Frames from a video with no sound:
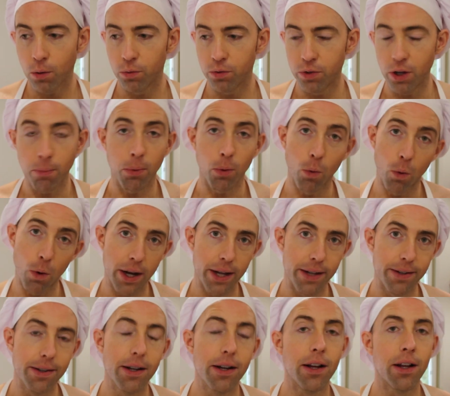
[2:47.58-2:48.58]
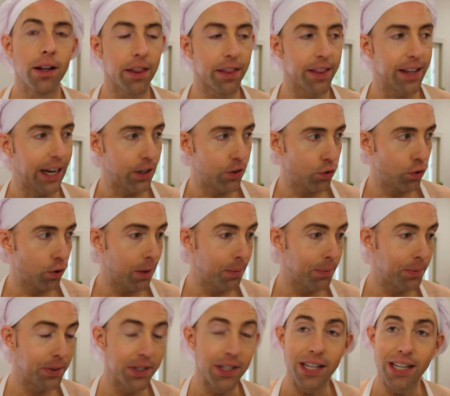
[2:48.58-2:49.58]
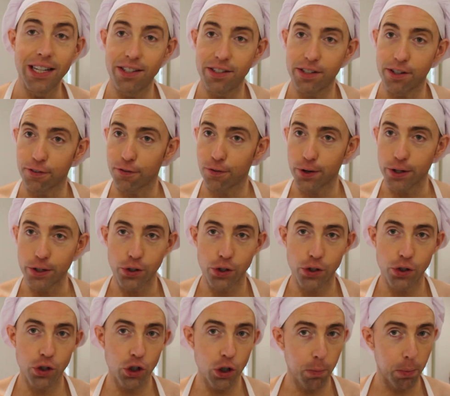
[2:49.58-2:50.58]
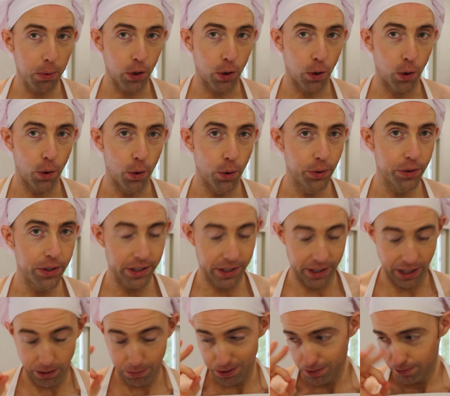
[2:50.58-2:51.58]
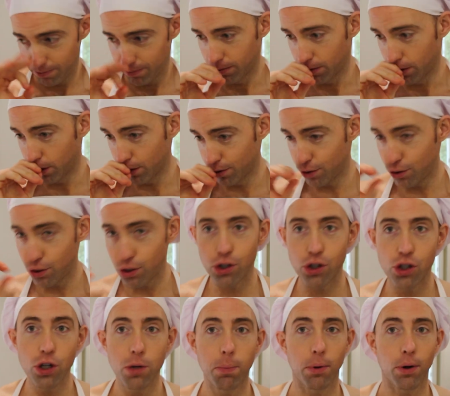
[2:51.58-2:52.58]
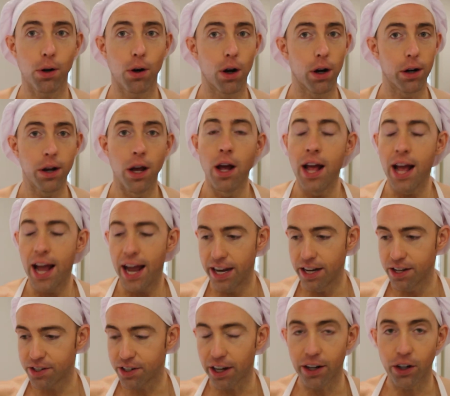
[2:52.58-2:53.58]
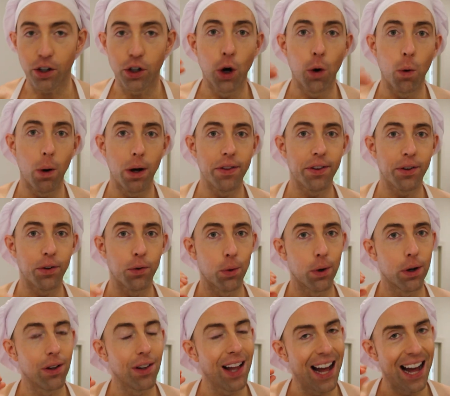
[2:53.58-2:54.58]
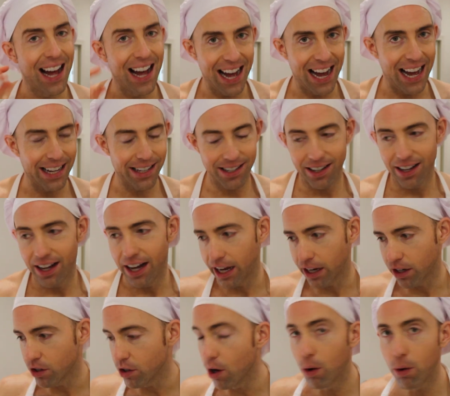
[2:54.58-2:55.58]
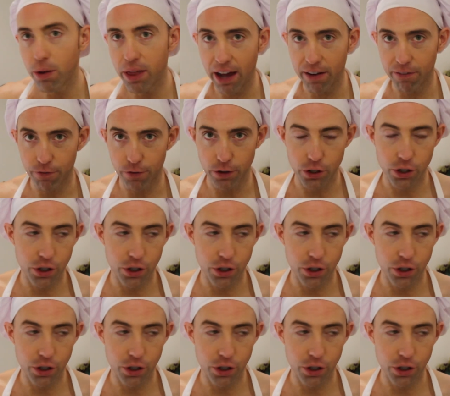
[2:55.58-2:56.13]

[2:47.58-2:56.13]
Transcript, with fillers: number one, the ice cream needs to freeze super cold. It's got to be super hard and it's got to go on the grill hot. I know that for